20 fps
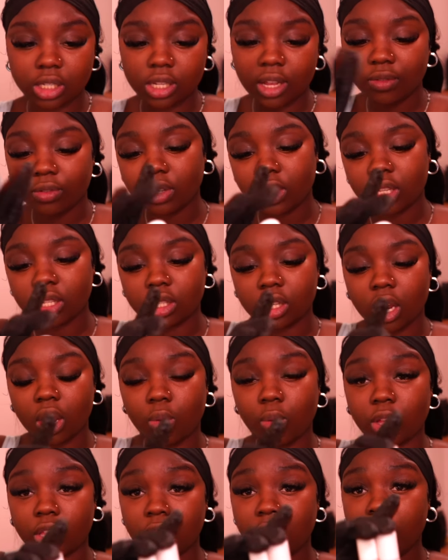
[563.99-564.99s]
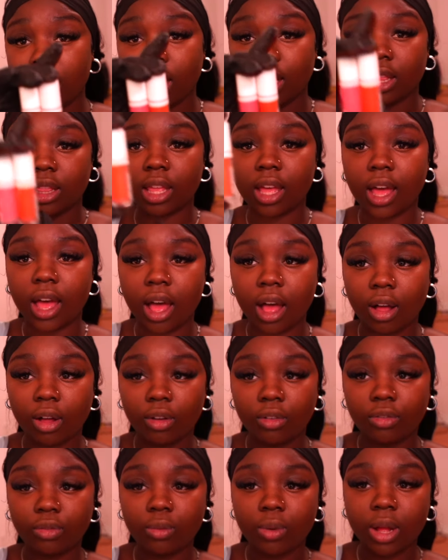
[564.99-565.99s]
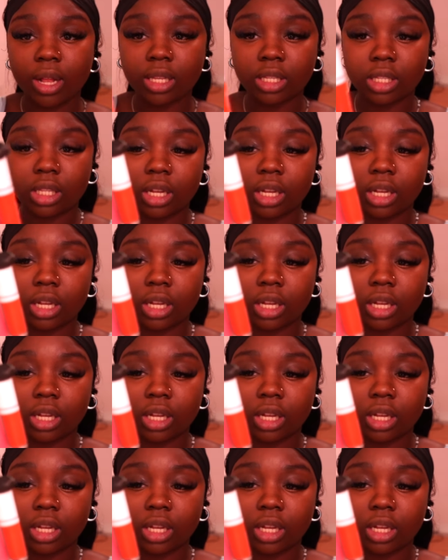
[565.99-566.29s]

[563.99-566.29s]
definitely start with the e.l.f. ones.